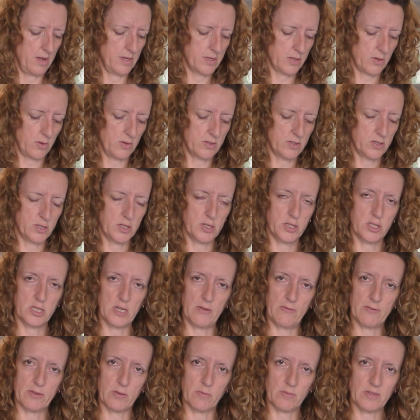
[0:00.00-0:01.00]
Let's go just
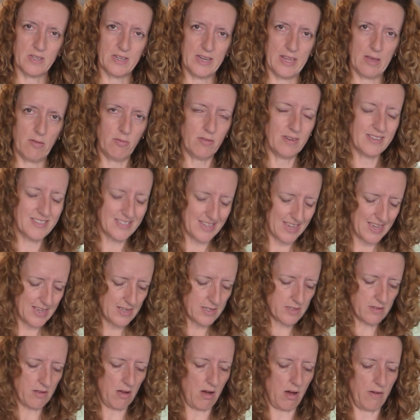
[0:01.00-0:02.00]
serve this up to Neil because
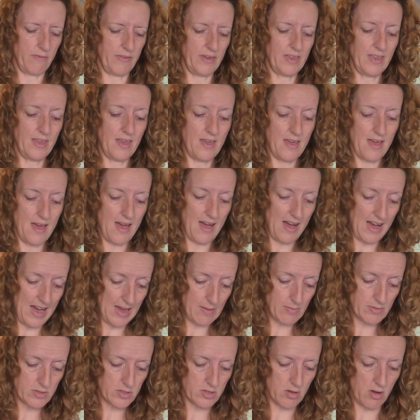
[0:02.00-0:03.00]
he's starving.
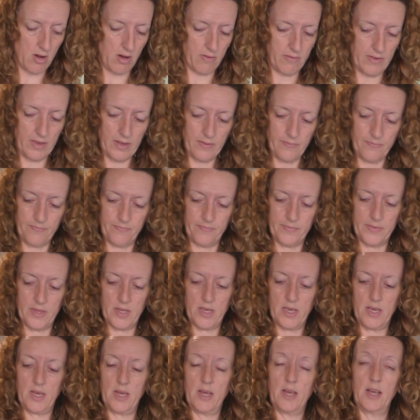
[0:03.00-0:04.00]
I'm starving.
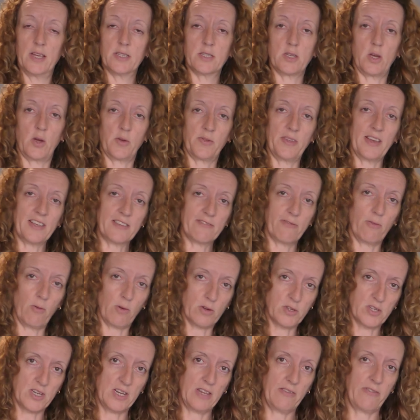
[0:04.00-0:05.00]
So thanks for
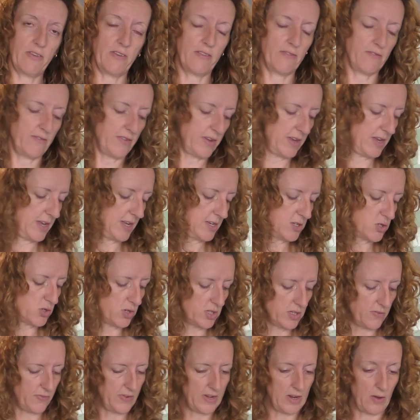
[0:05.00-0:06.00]
watching. If you've
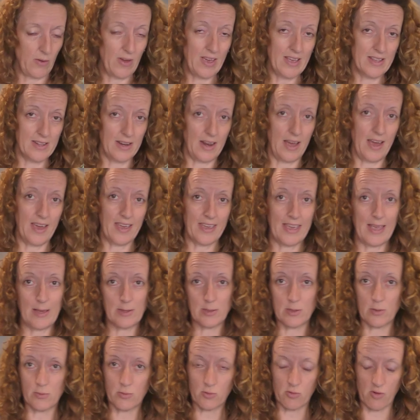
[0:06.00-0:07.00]
enjoyed the video, hit like,
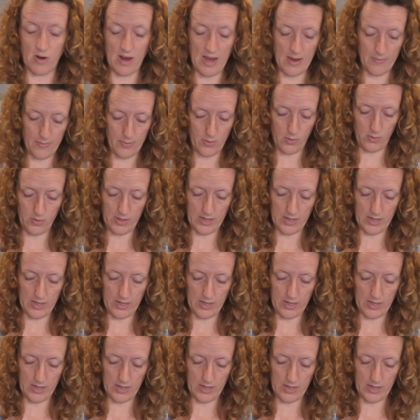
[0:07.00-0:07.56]
hit subscribe and all